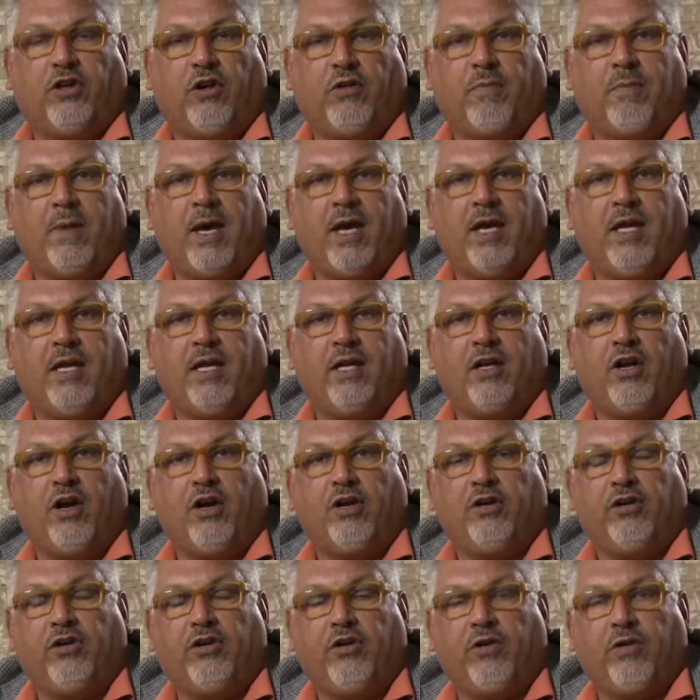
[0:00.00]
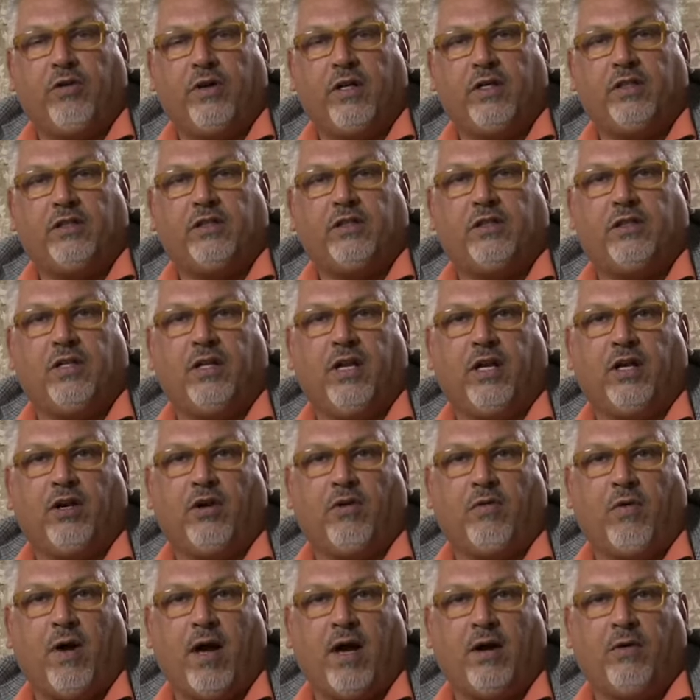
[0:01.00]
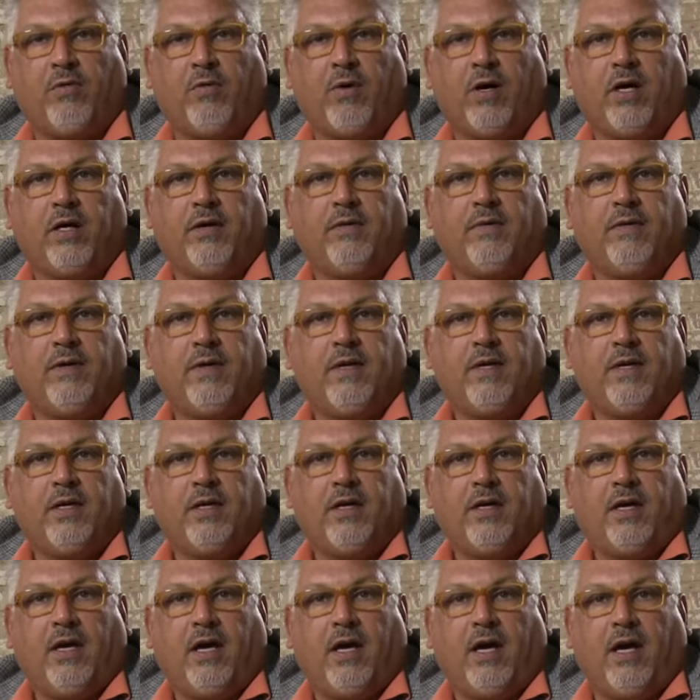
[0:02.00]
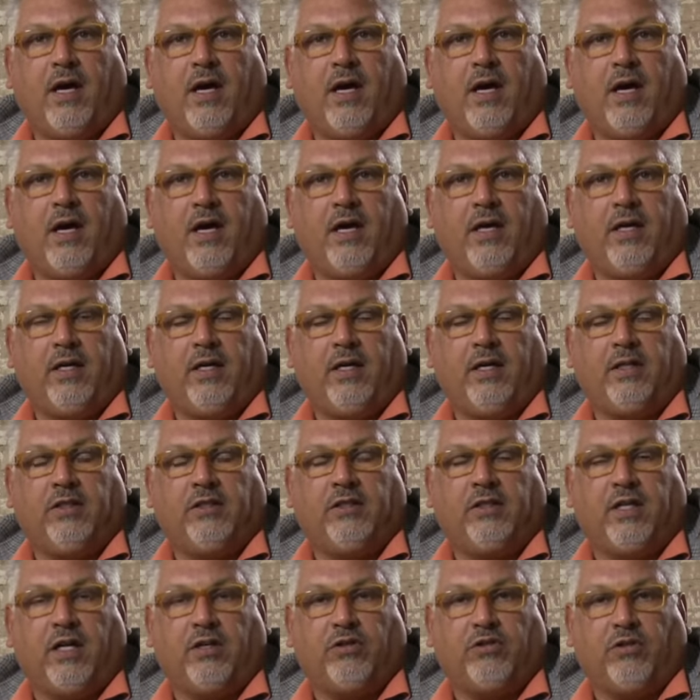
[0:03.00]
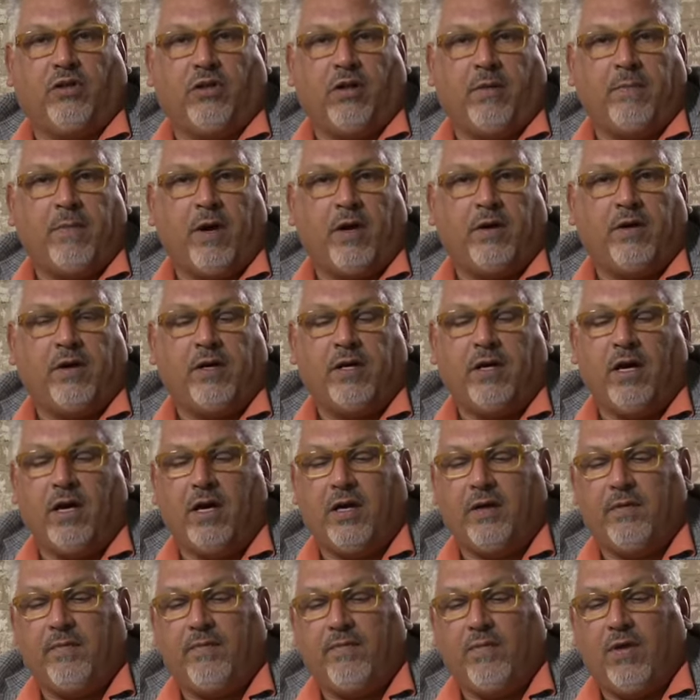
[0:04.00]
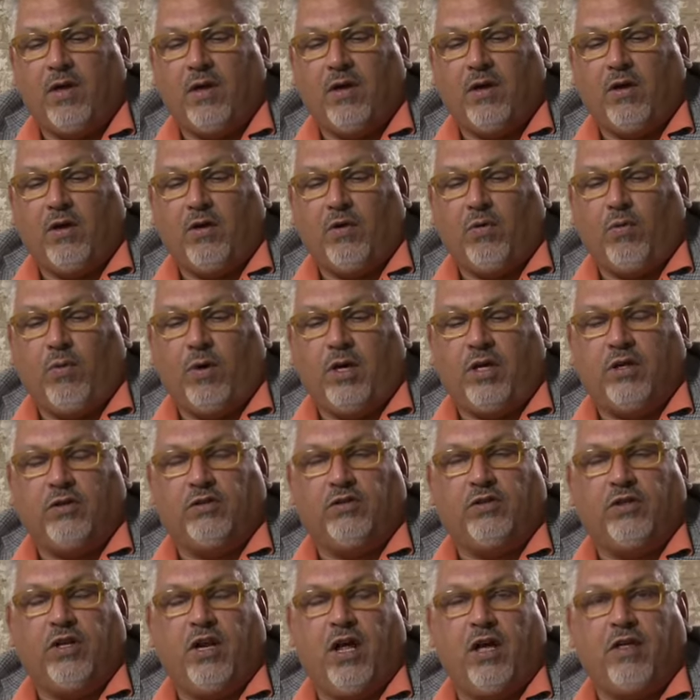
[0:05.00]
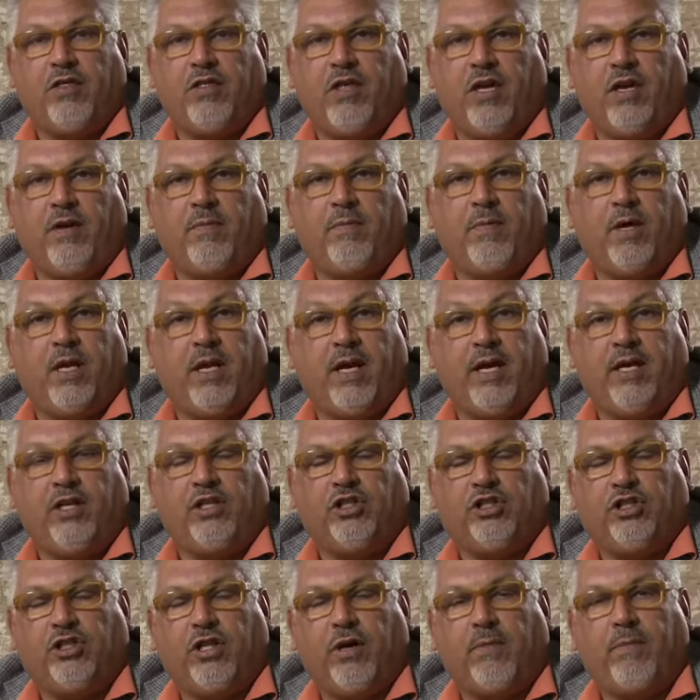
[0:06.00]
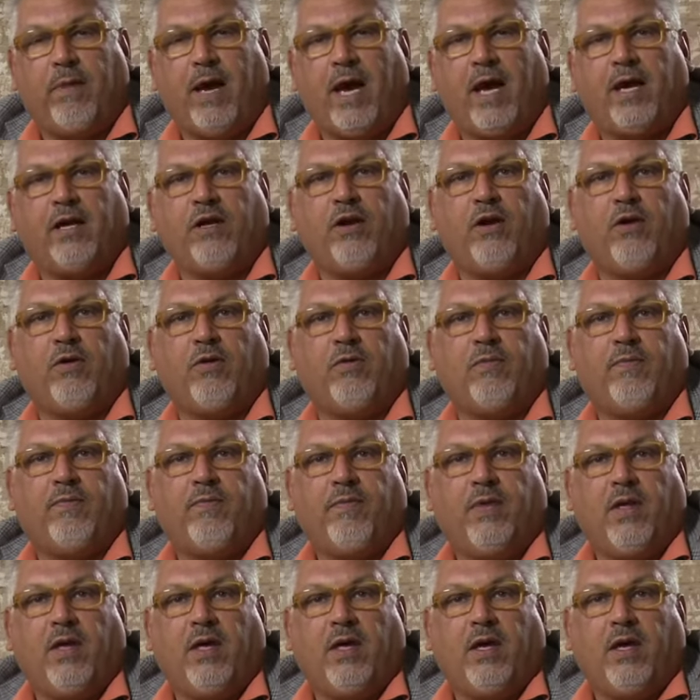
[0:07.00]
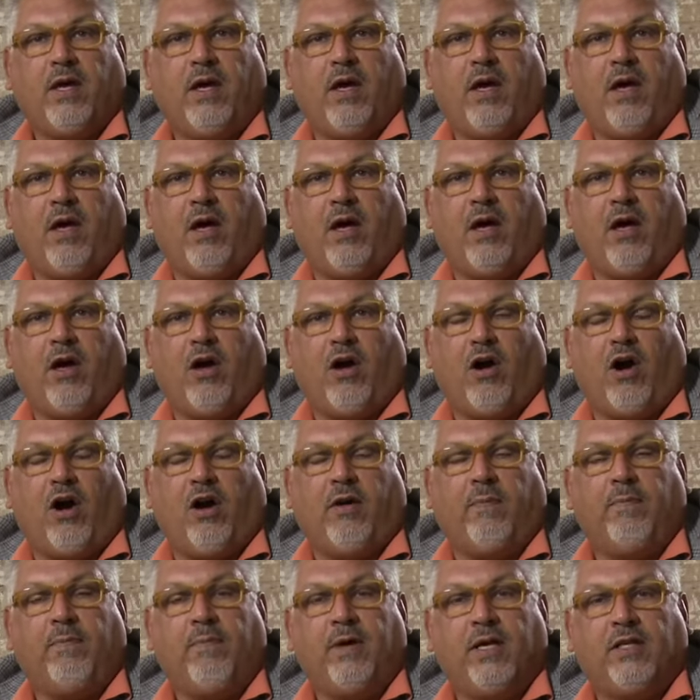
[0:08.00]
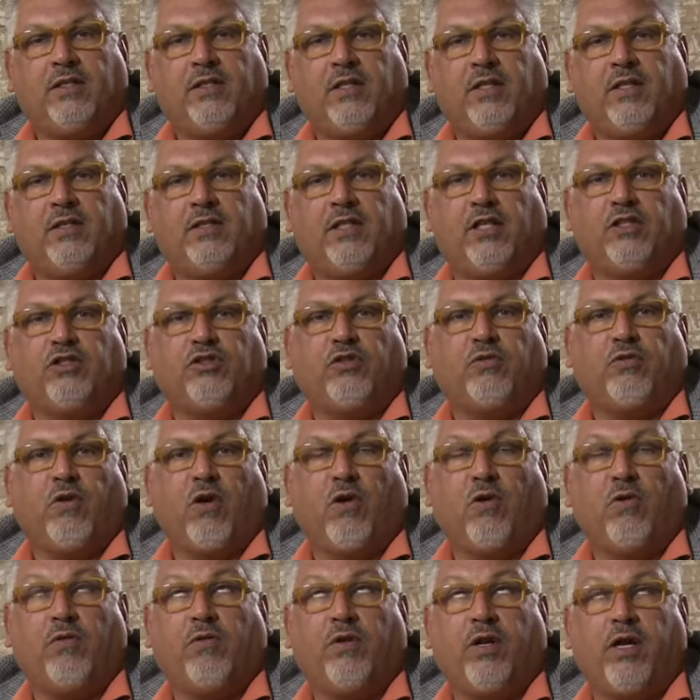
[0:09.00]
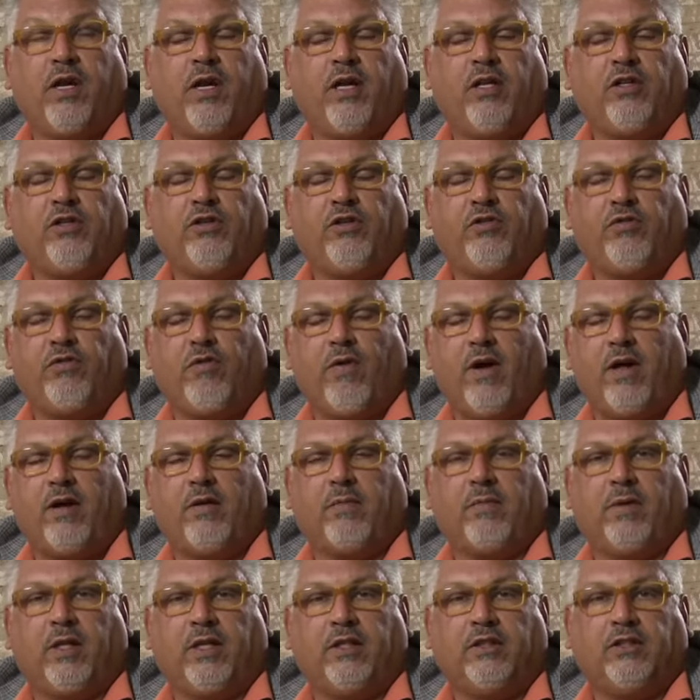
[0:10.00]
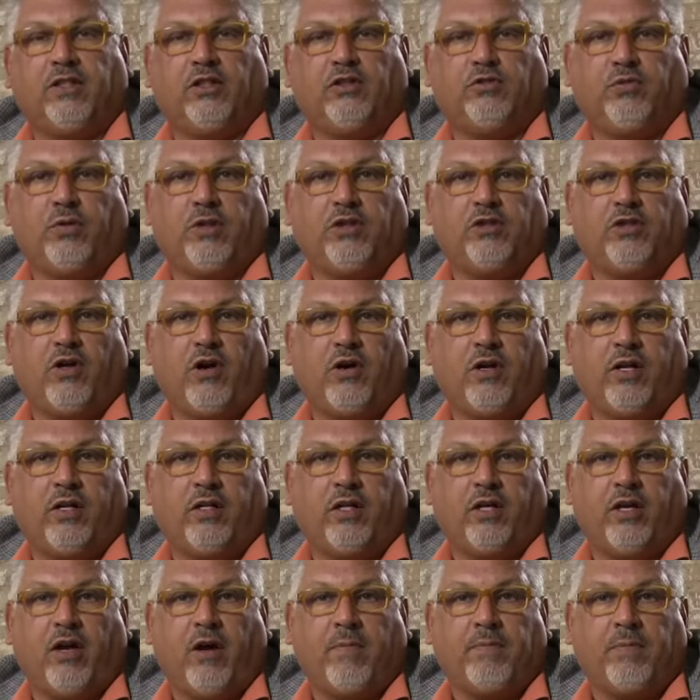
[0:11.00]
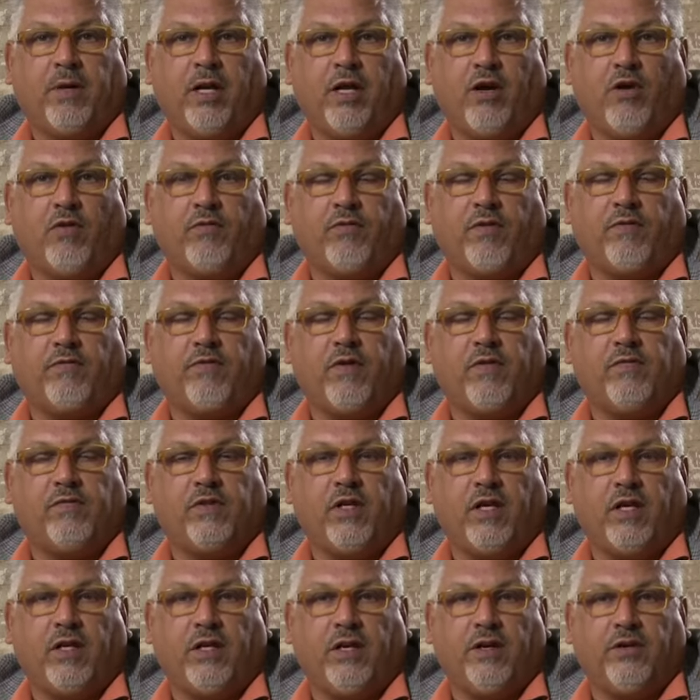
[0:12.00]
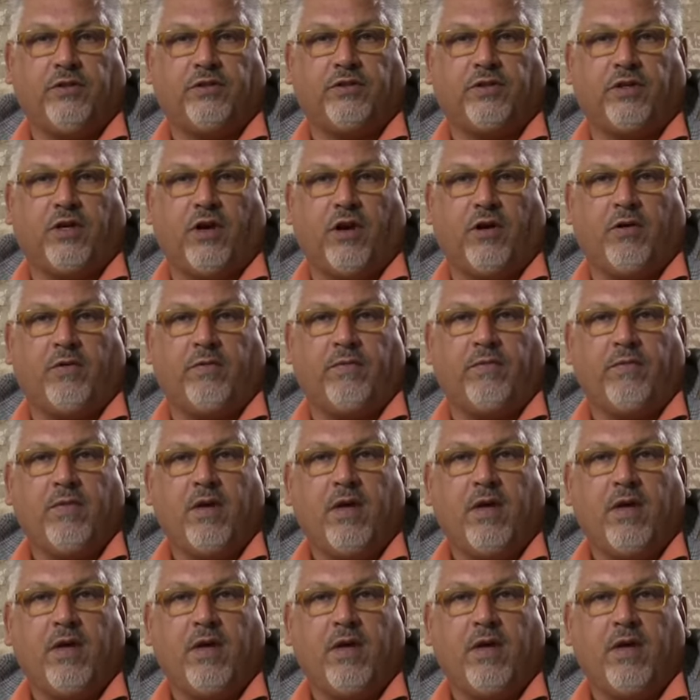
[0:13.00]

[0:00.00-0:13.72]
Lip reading: are made in Honduras, Nicaragua, in Central America. We use nothing but aged tobacco. Our business has grown incredibly since we started the company over 15 years ago,